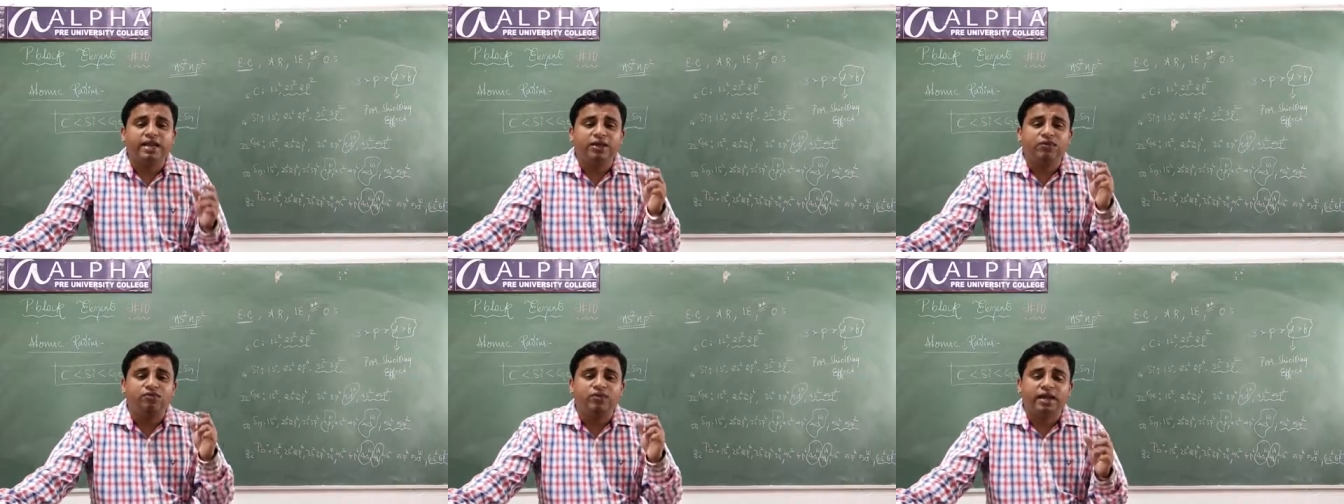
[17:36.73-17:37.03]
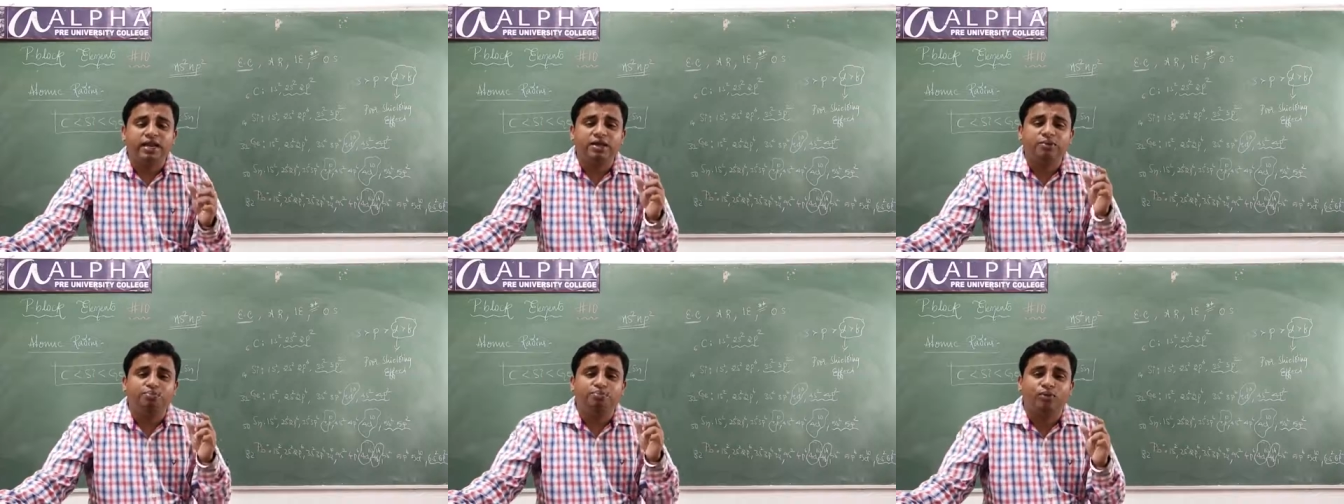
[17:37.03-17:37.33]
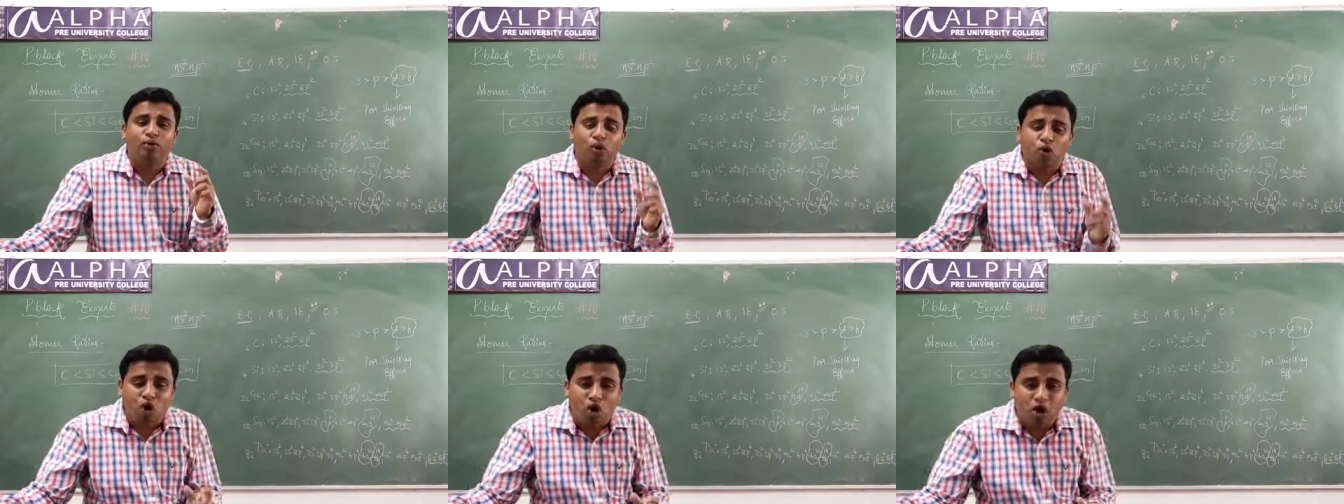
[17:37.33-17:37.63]
very
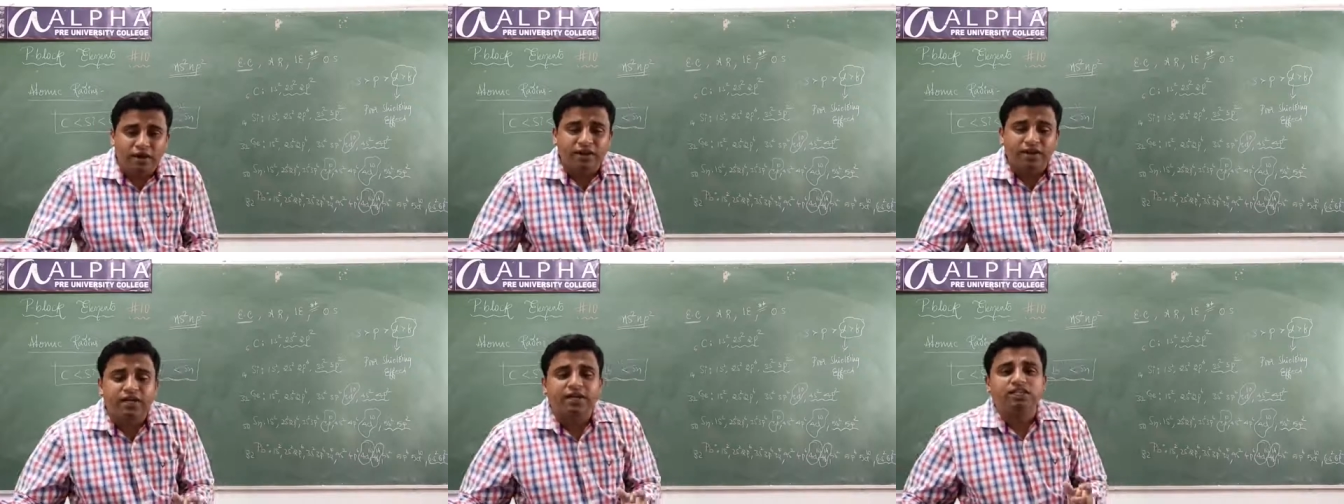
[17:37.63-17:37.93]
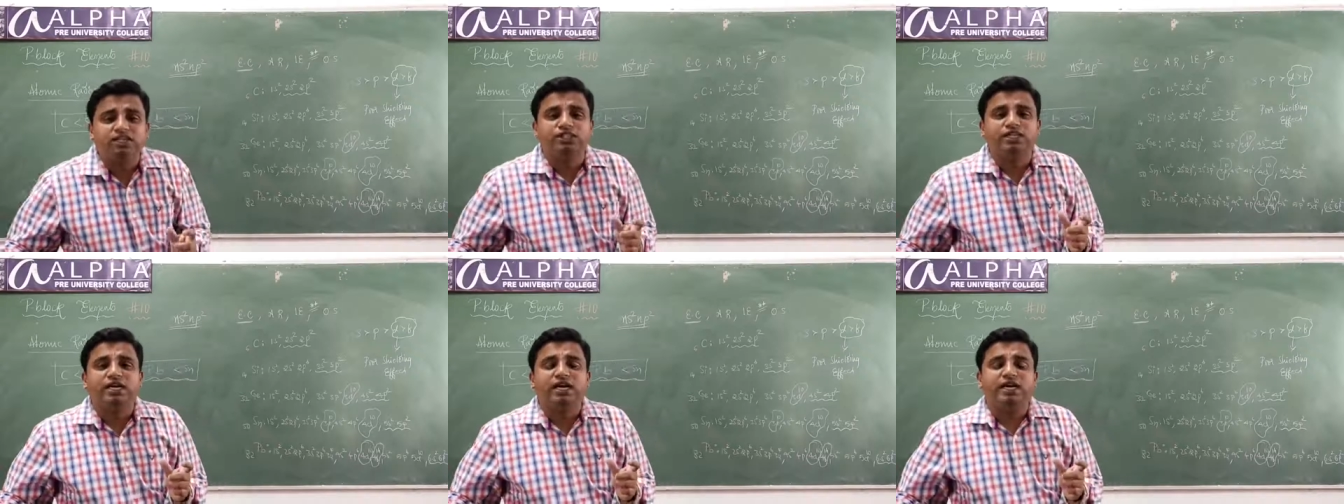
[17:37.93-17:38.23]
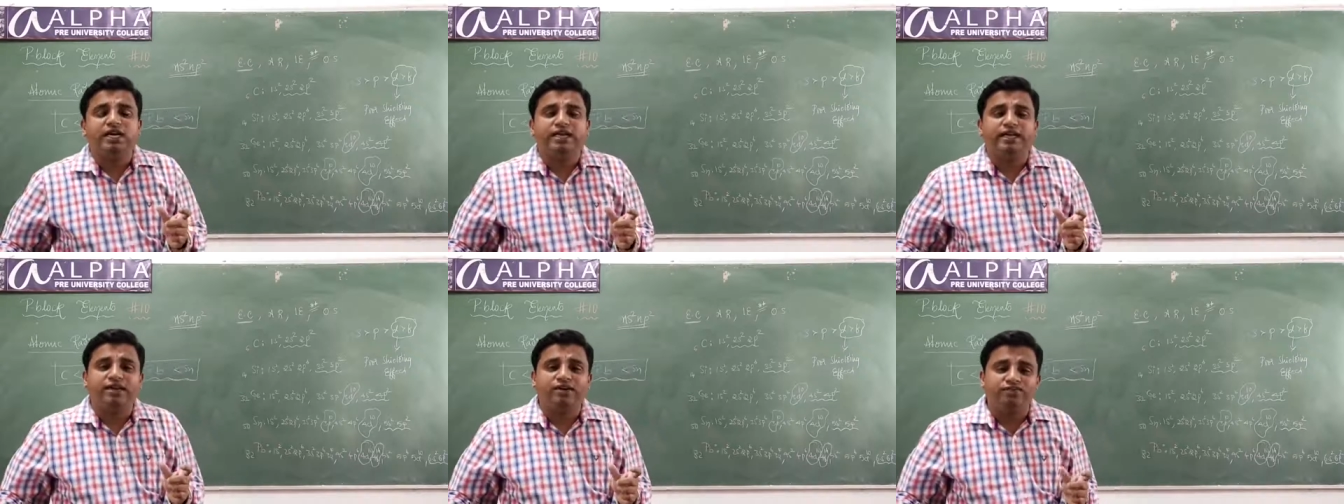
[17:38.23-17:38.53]
poor
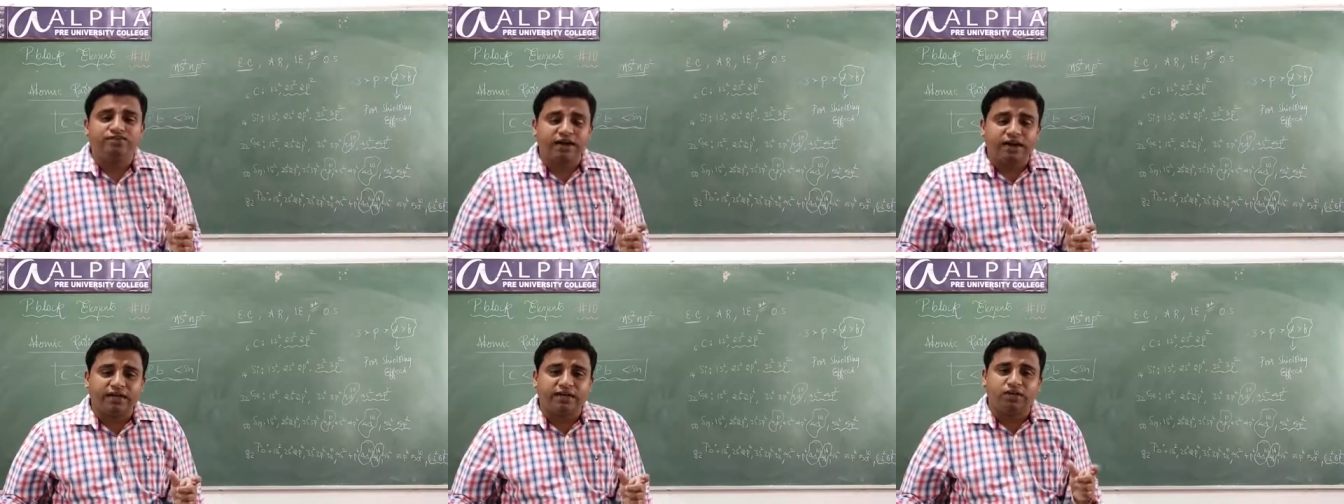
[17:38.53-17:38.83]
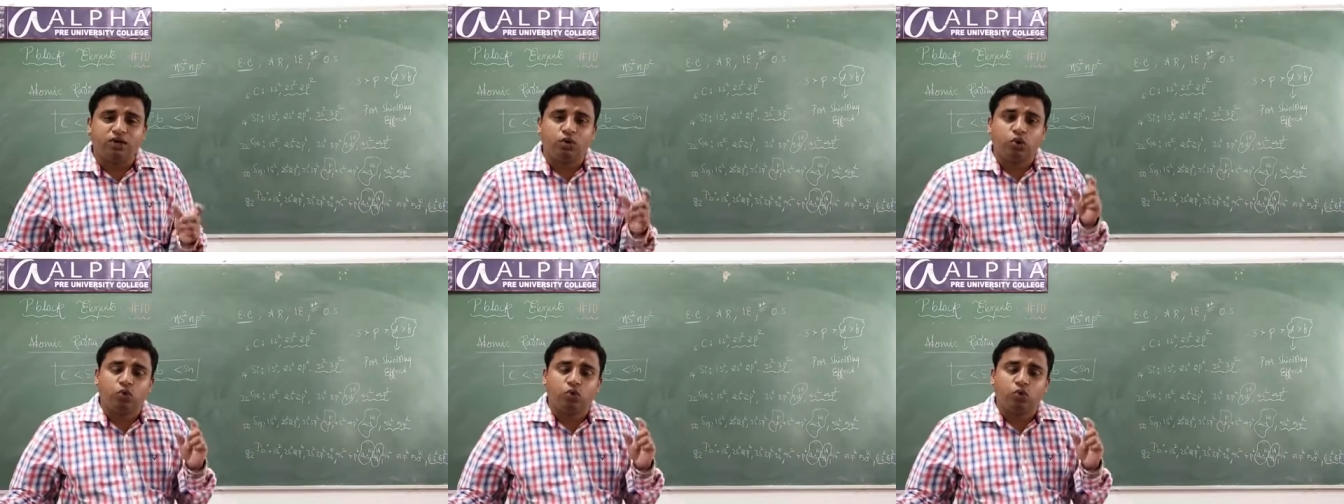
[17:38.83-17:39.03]
shielding effect.